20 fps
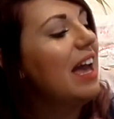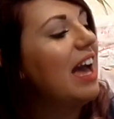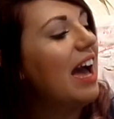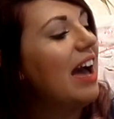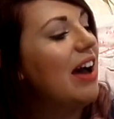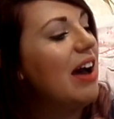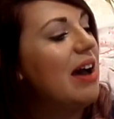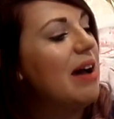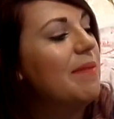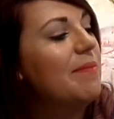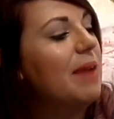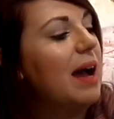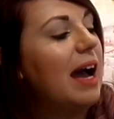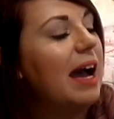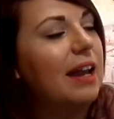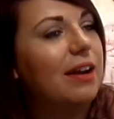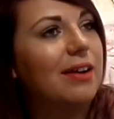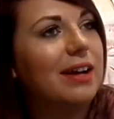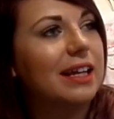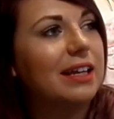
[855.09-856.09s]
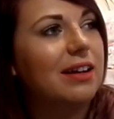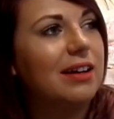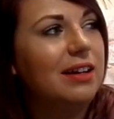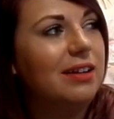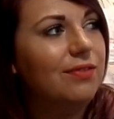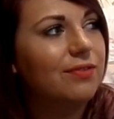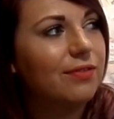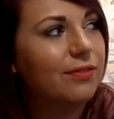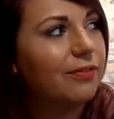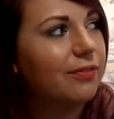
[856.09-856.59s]
And I kind
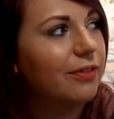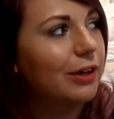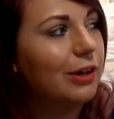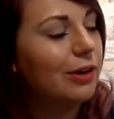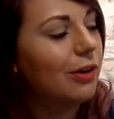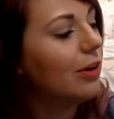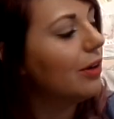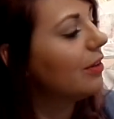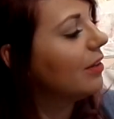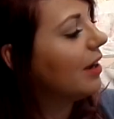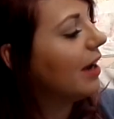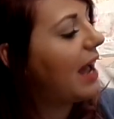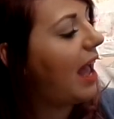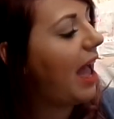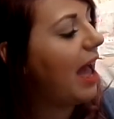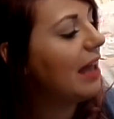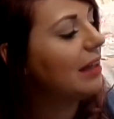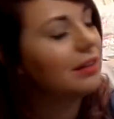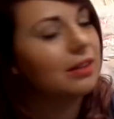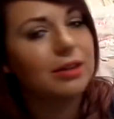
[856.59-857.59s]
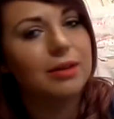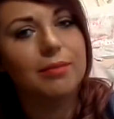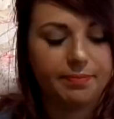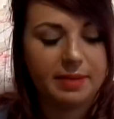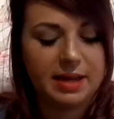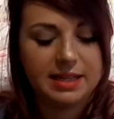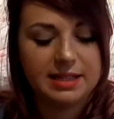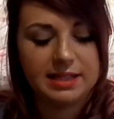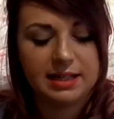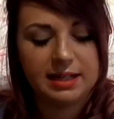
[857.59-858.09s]
of forgot that I had them.
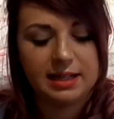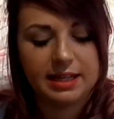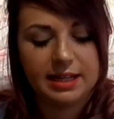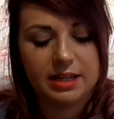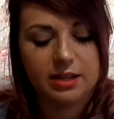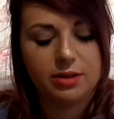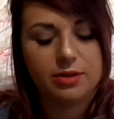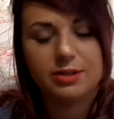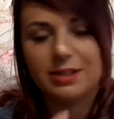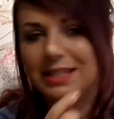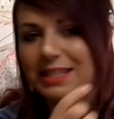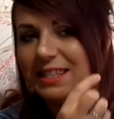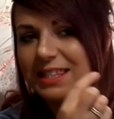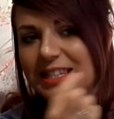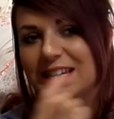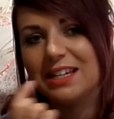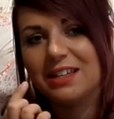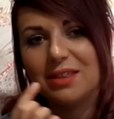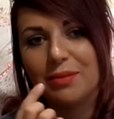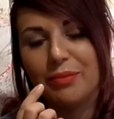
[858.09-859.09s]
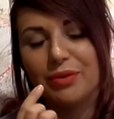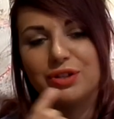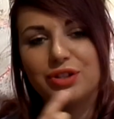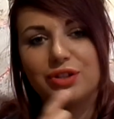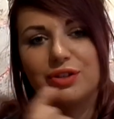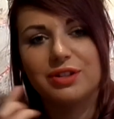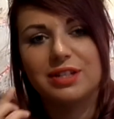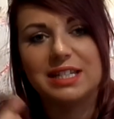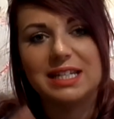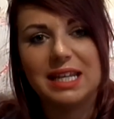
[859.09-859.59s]
Basically, you just stick them onto
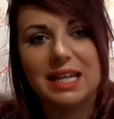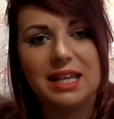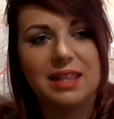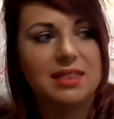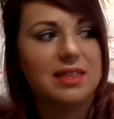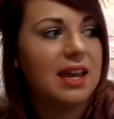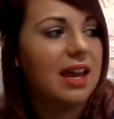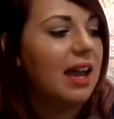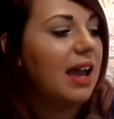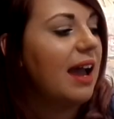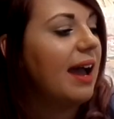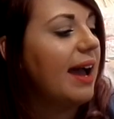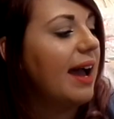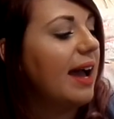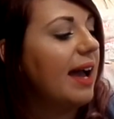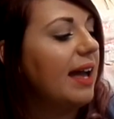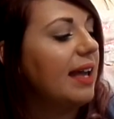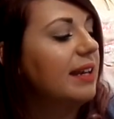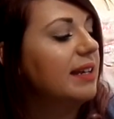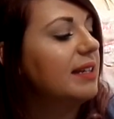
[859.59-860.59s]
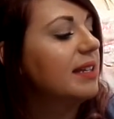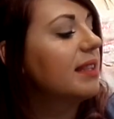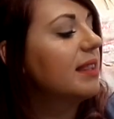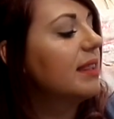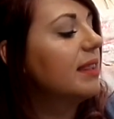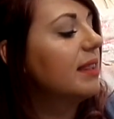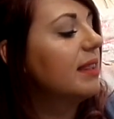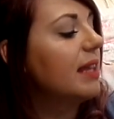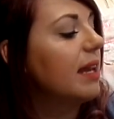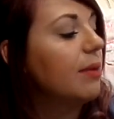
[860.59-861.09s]
your teeth and
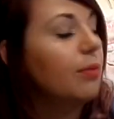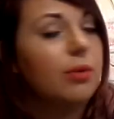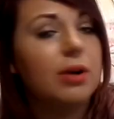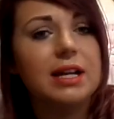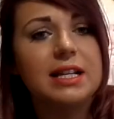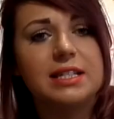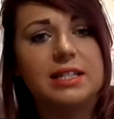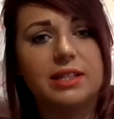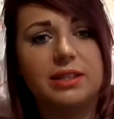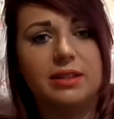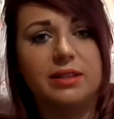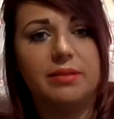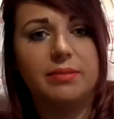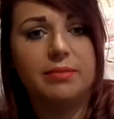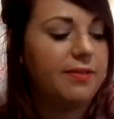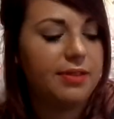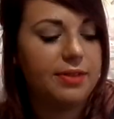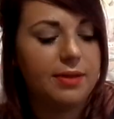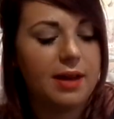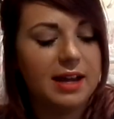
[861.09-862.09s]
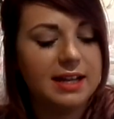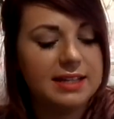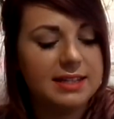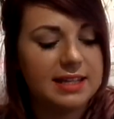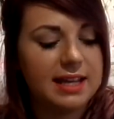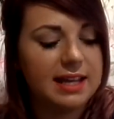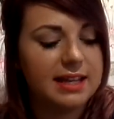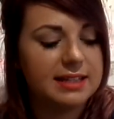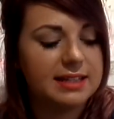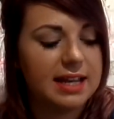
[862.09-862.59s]
they whiten them. I'd say
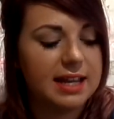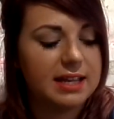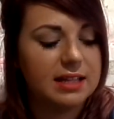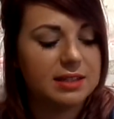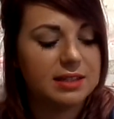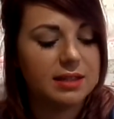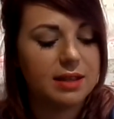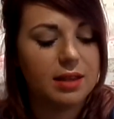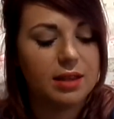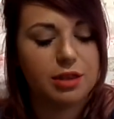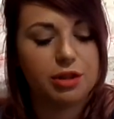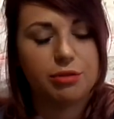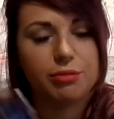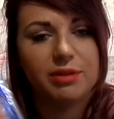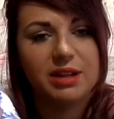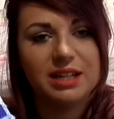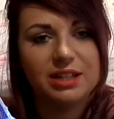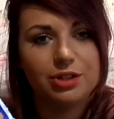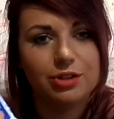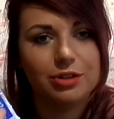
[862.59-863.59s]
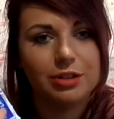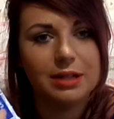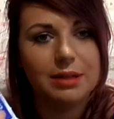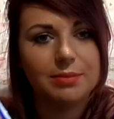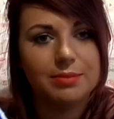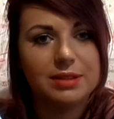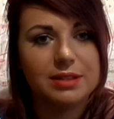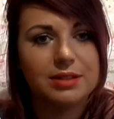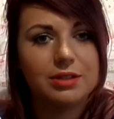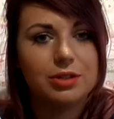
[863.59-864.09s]
it takes 3
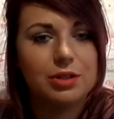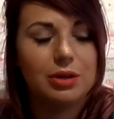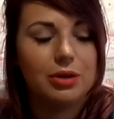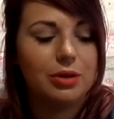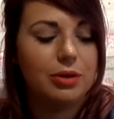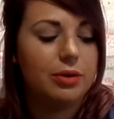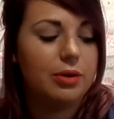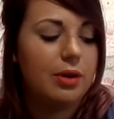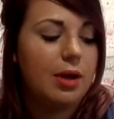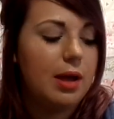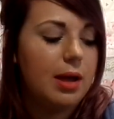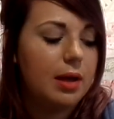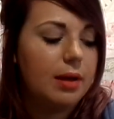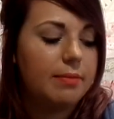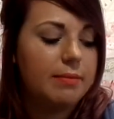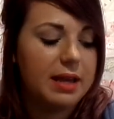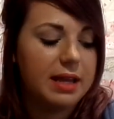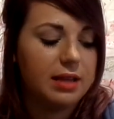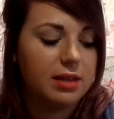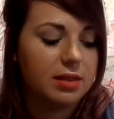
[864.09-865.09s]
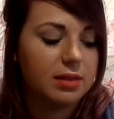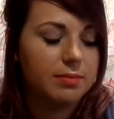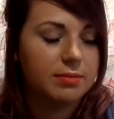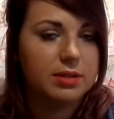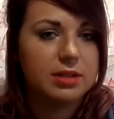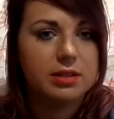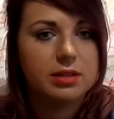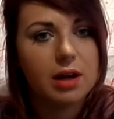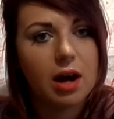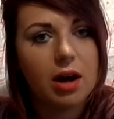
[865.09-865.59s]
strips to make them
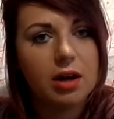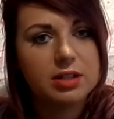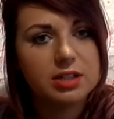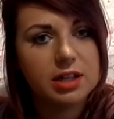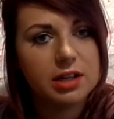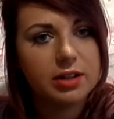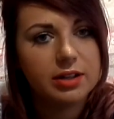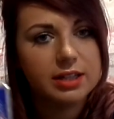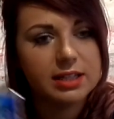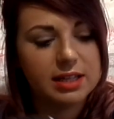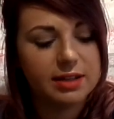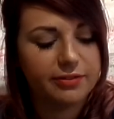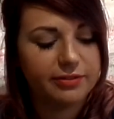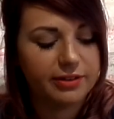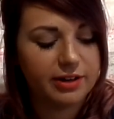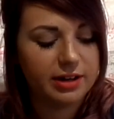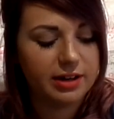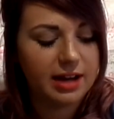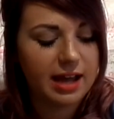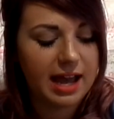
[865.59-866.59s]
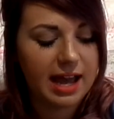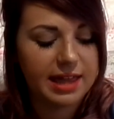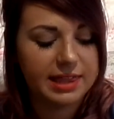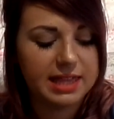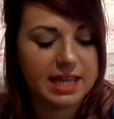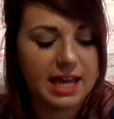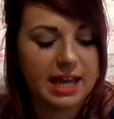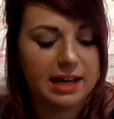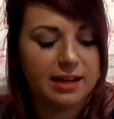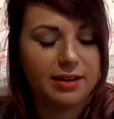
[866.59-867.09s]
start to look different, and
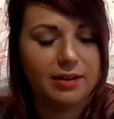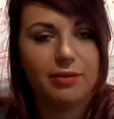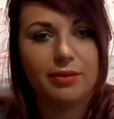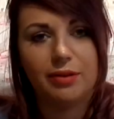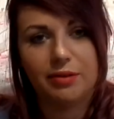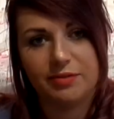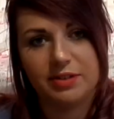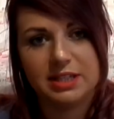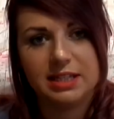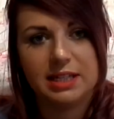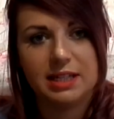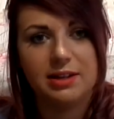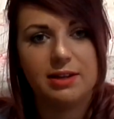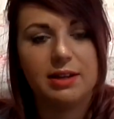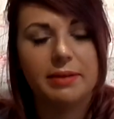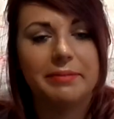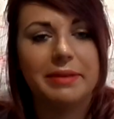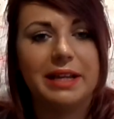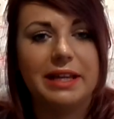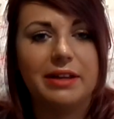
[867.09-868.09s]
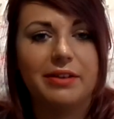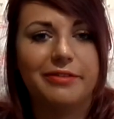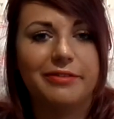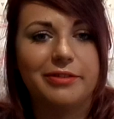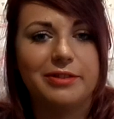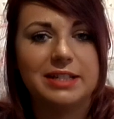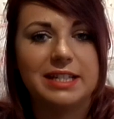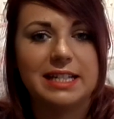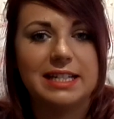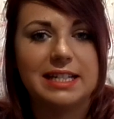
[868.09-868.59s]
then obviously you complete your
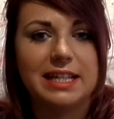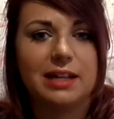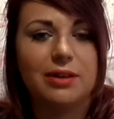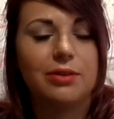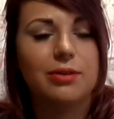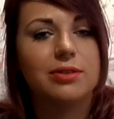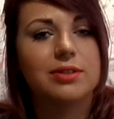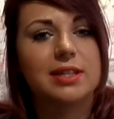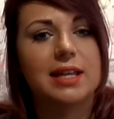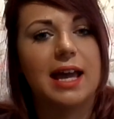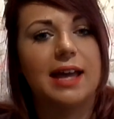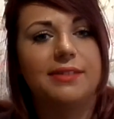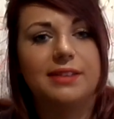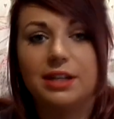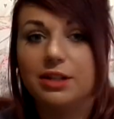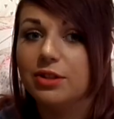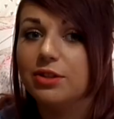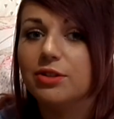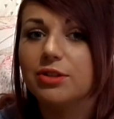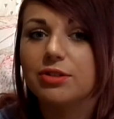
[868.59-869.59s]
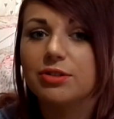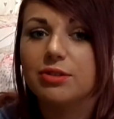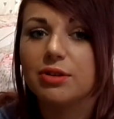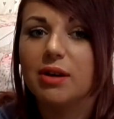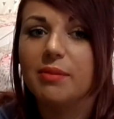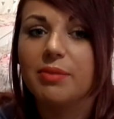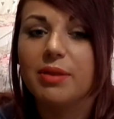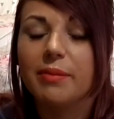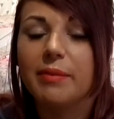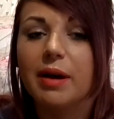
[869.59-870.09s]
14-day course and then you just
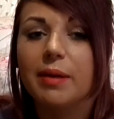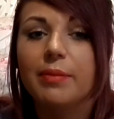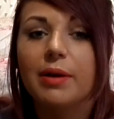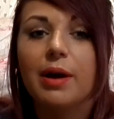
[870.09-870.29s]
top them up